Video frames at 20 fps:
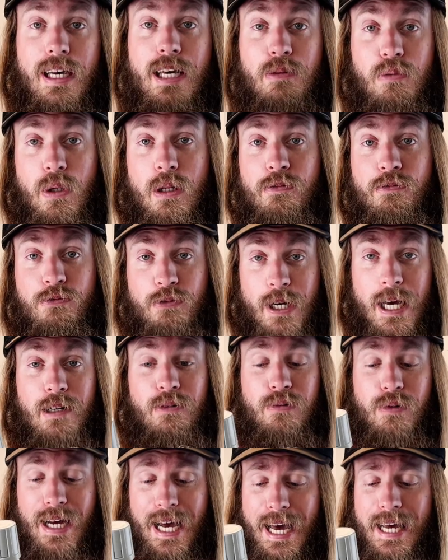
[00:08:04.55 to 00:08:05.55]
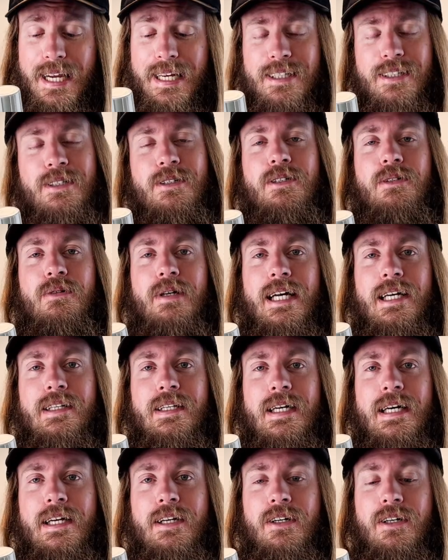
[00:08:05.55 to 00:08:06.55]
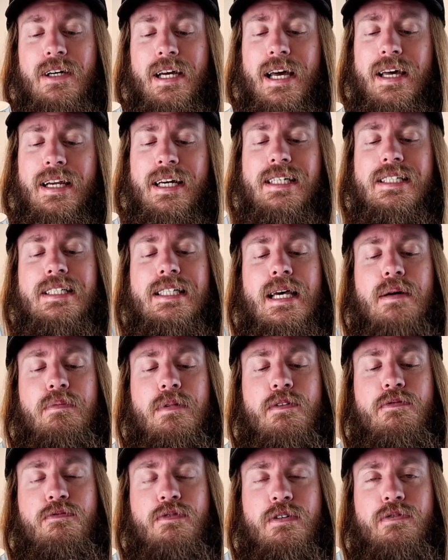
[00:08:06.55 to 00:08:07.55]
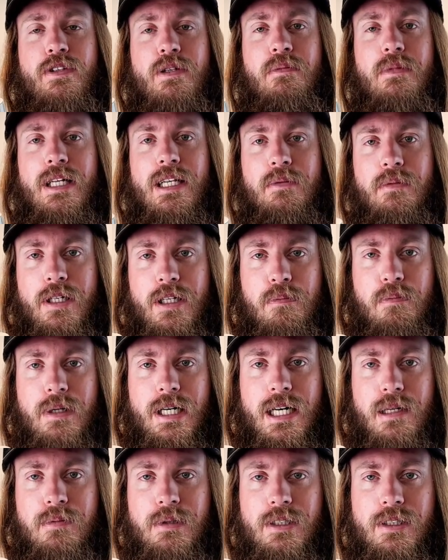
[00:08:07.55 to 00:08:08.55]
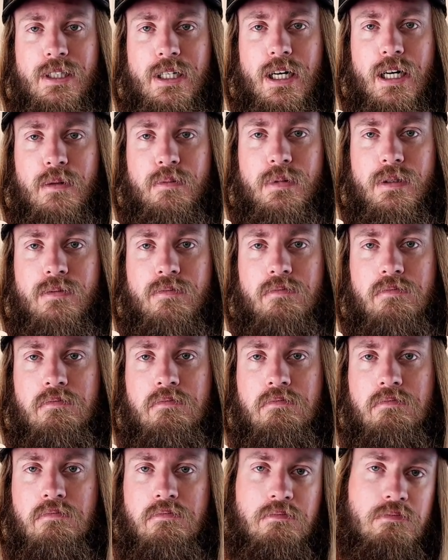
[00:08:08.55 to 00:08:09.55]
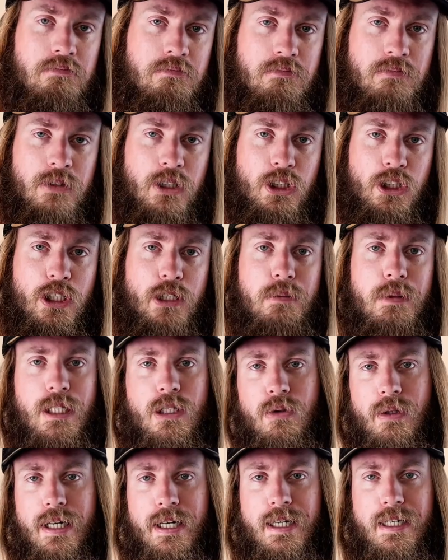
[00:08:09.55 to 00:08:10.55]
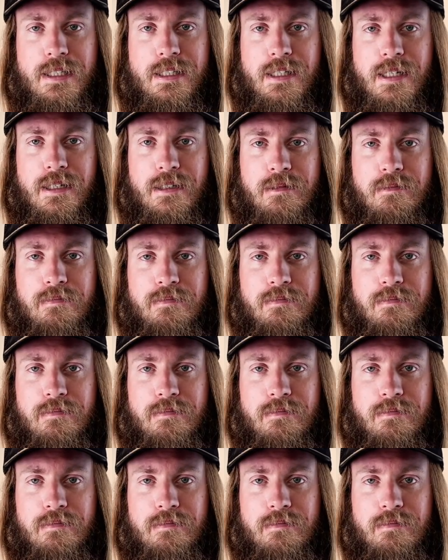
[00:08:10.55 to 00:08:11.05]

It will thread right into the regulator and accept a 50mm pipe on top. Should be quite easy.